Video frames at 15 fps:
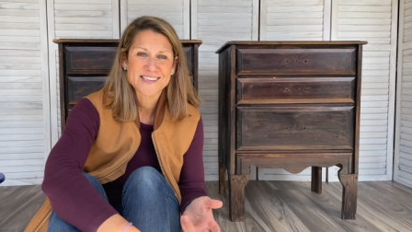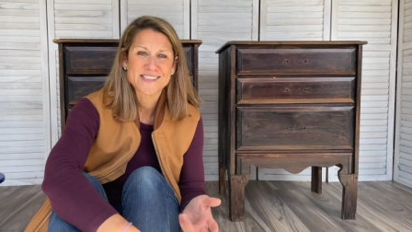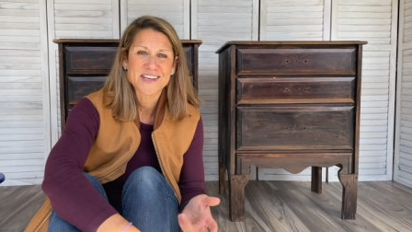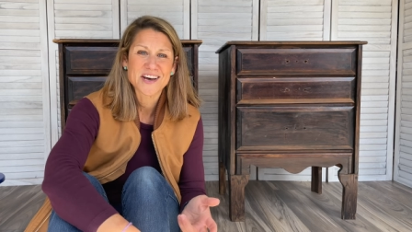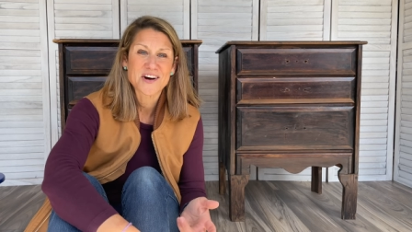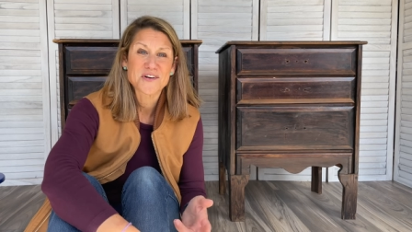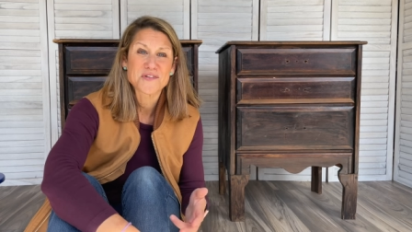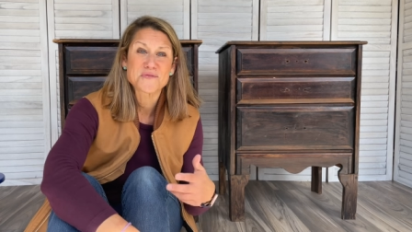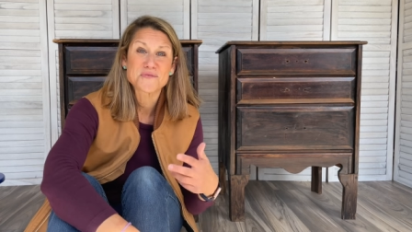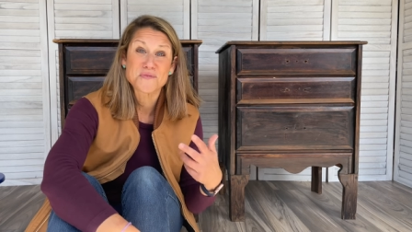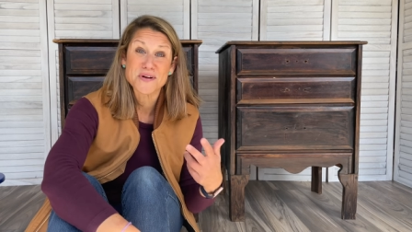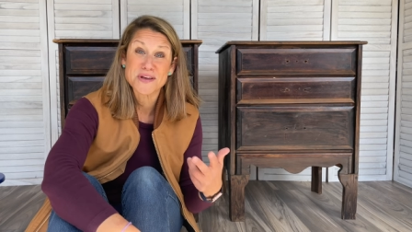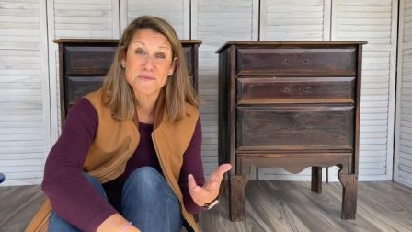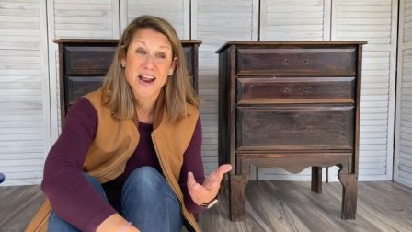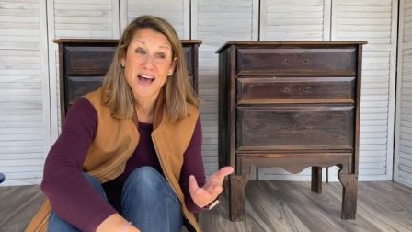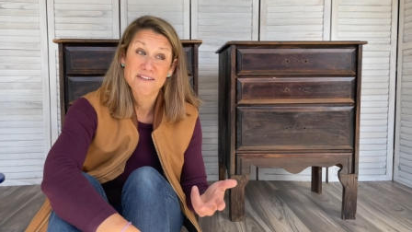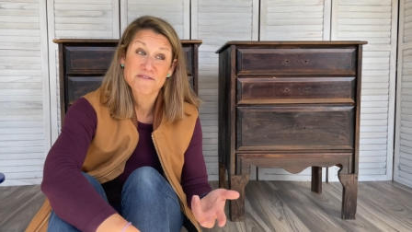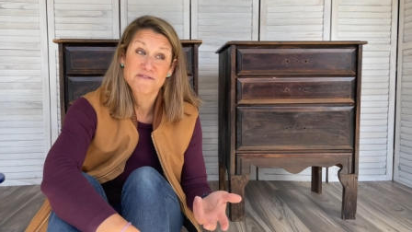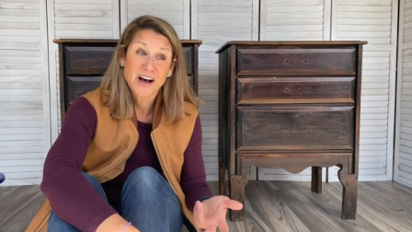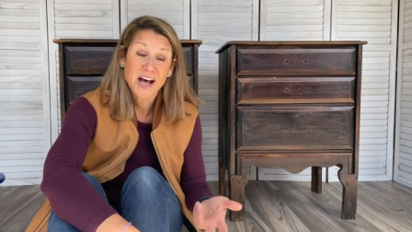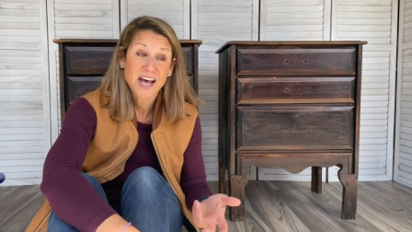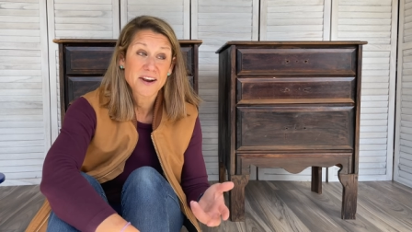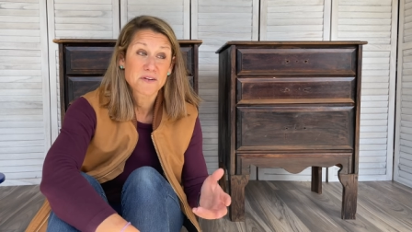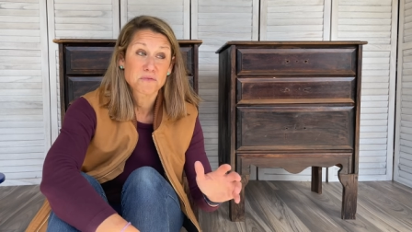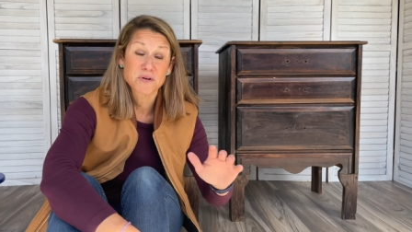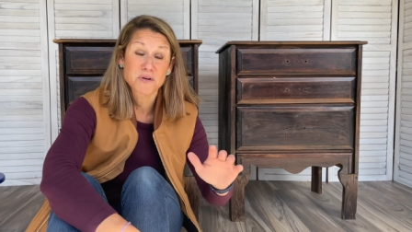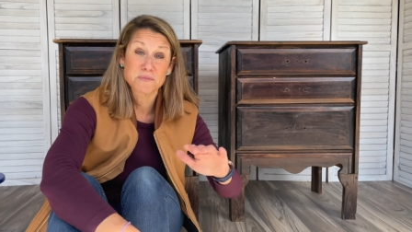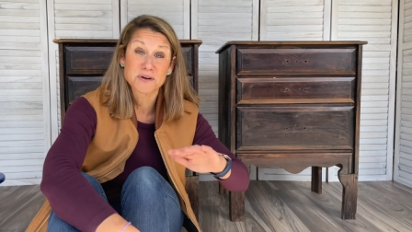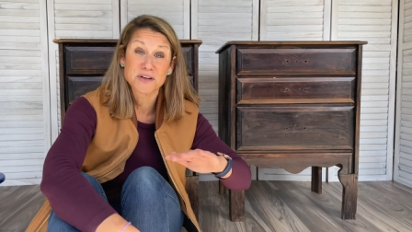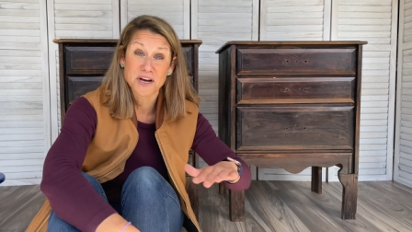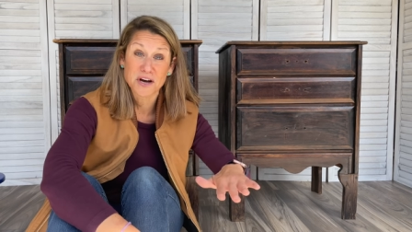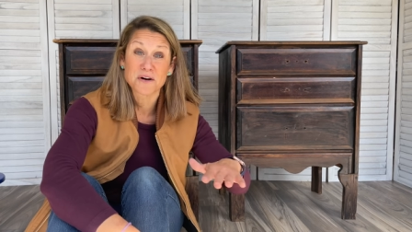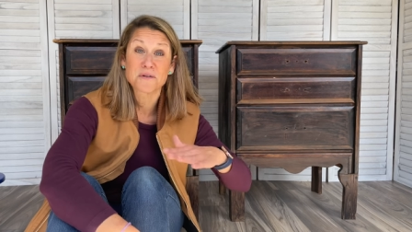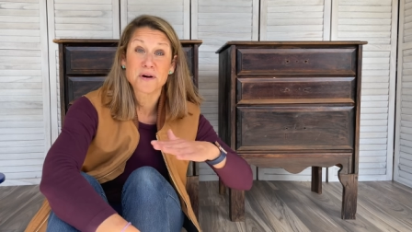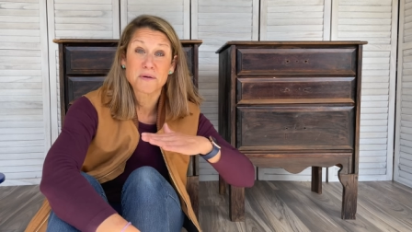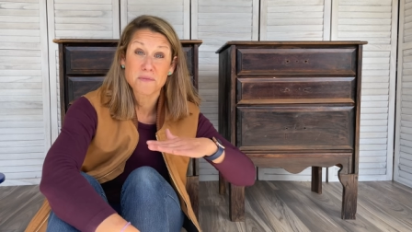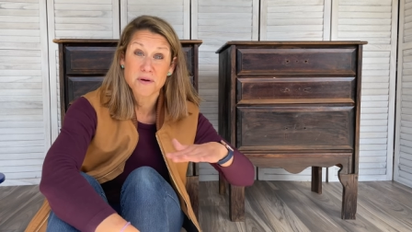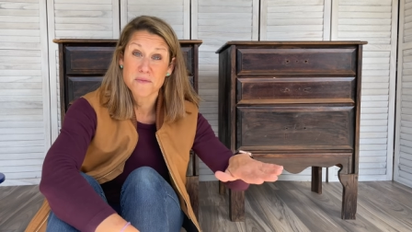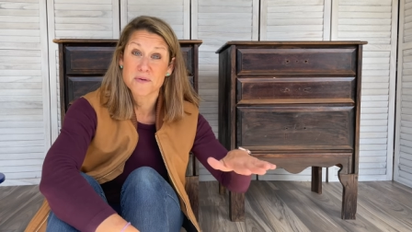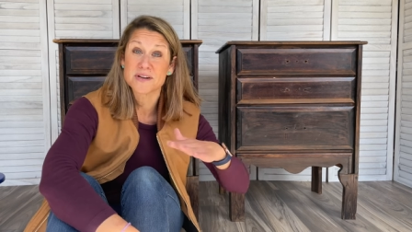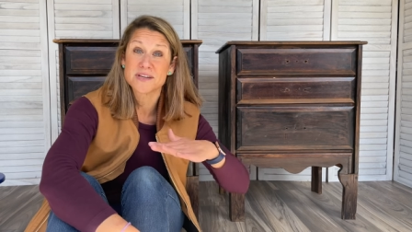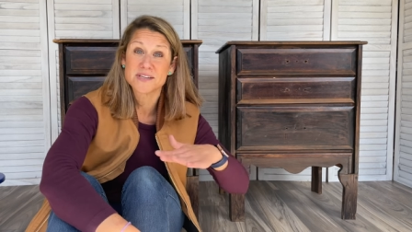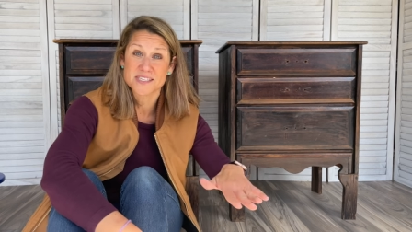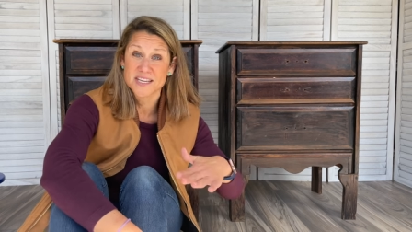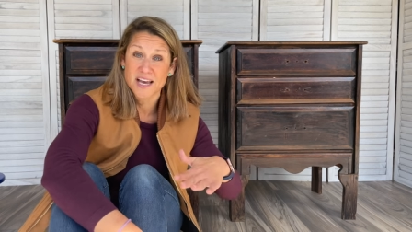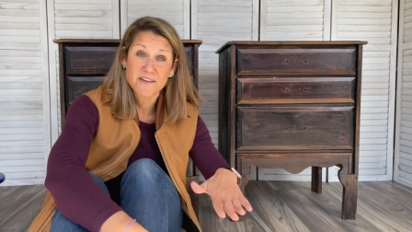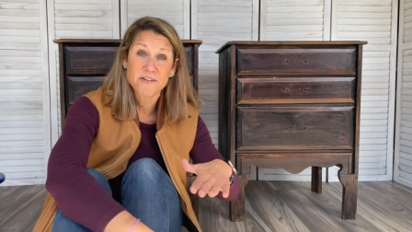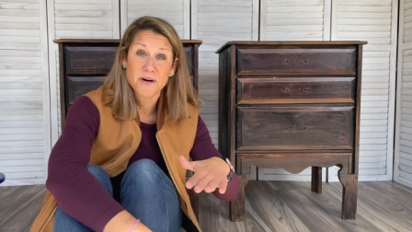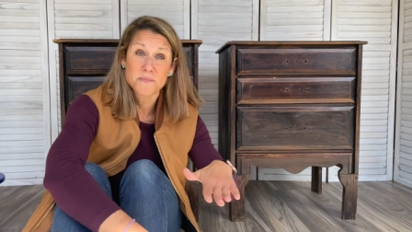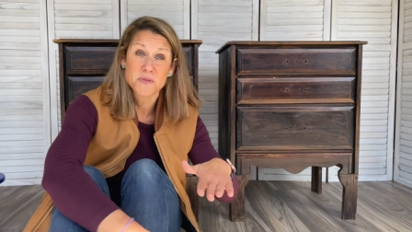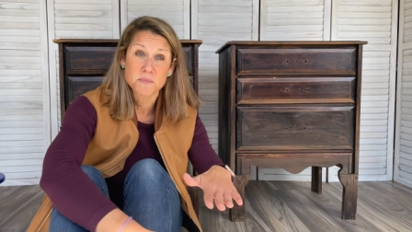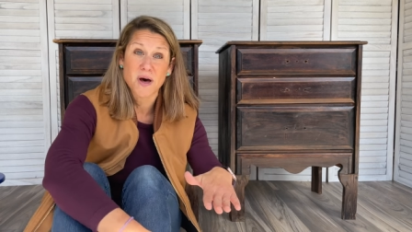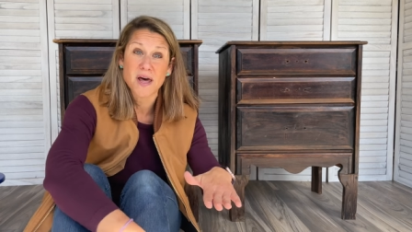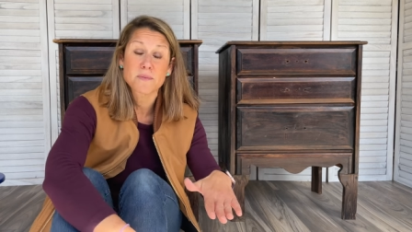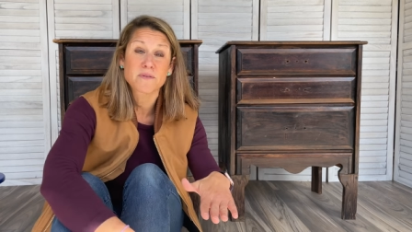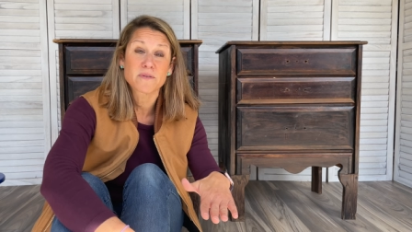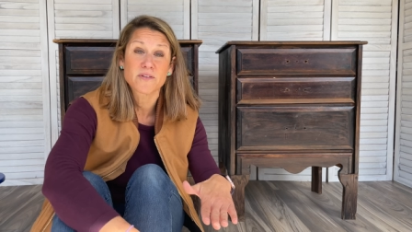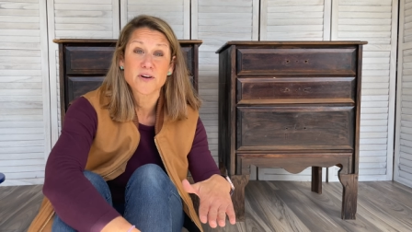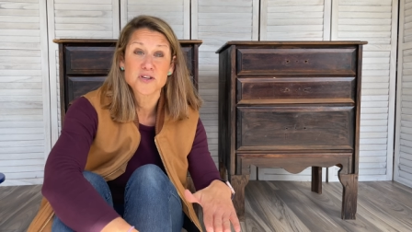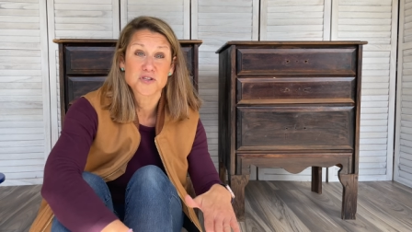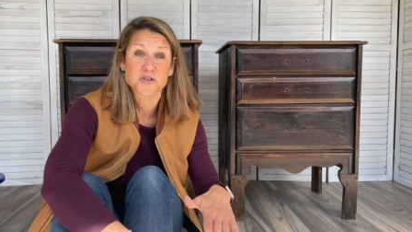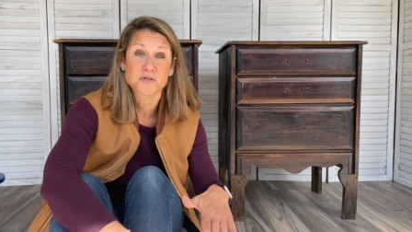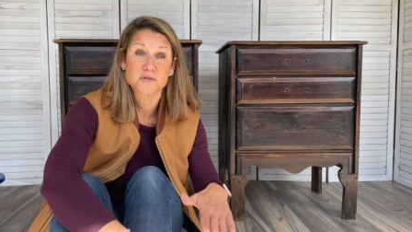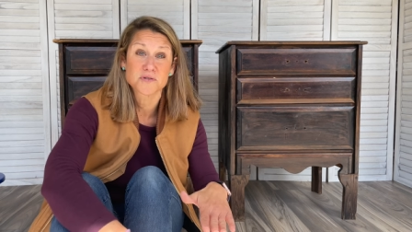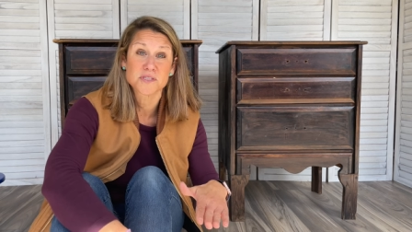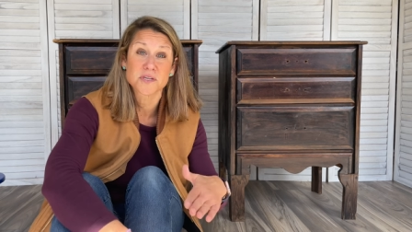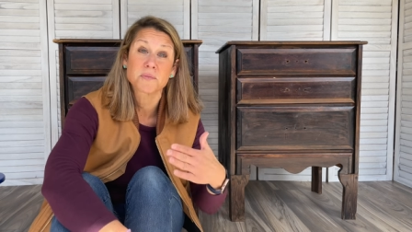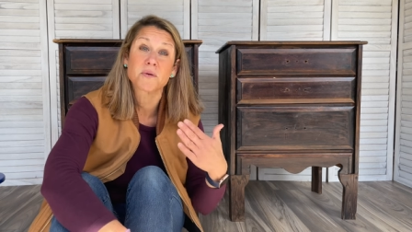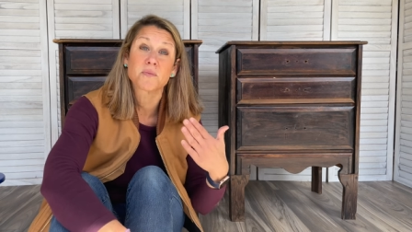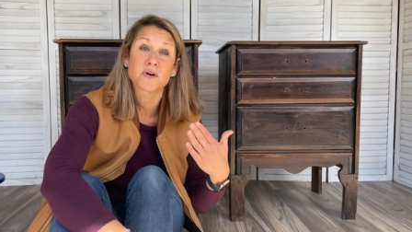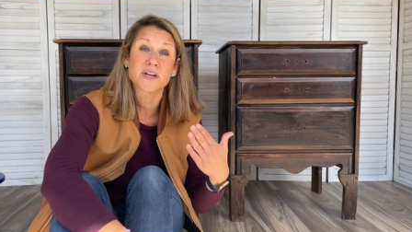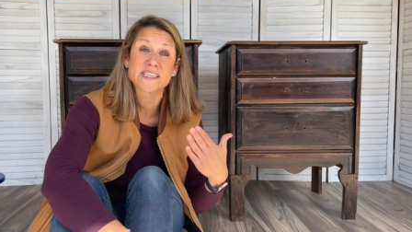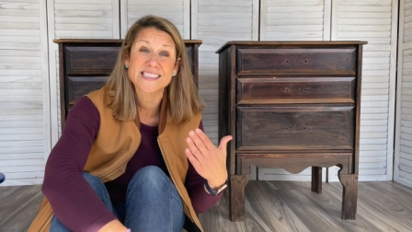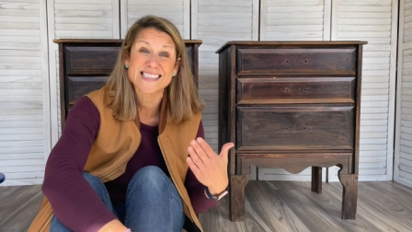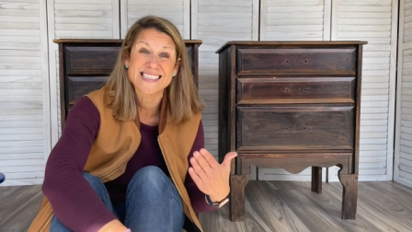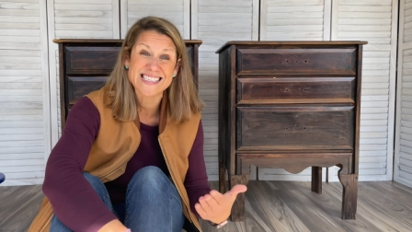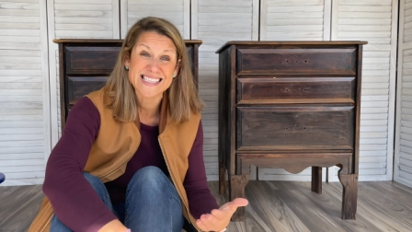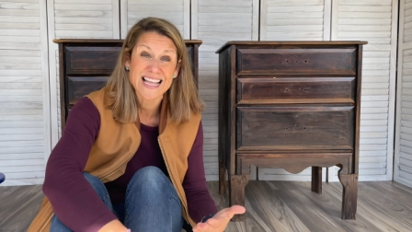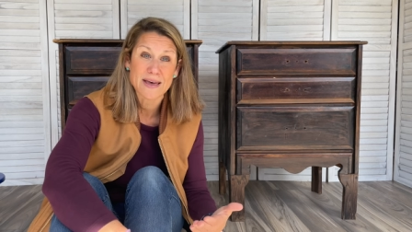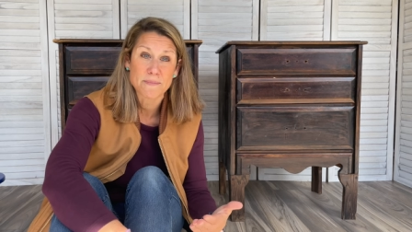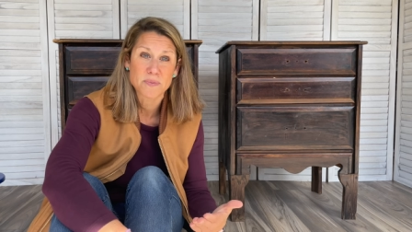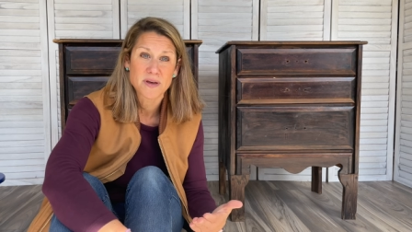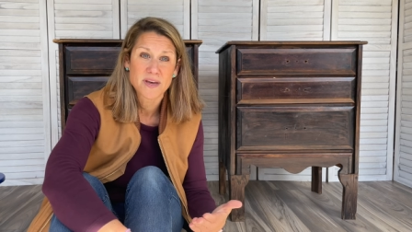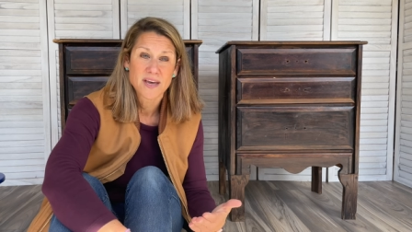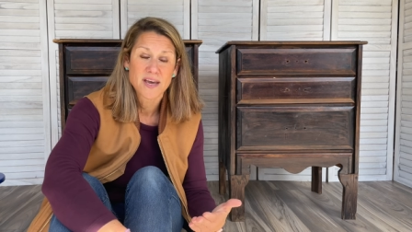So we would have fun. We would go and we would scuff up the bottom of our shoes so we wouldn't slip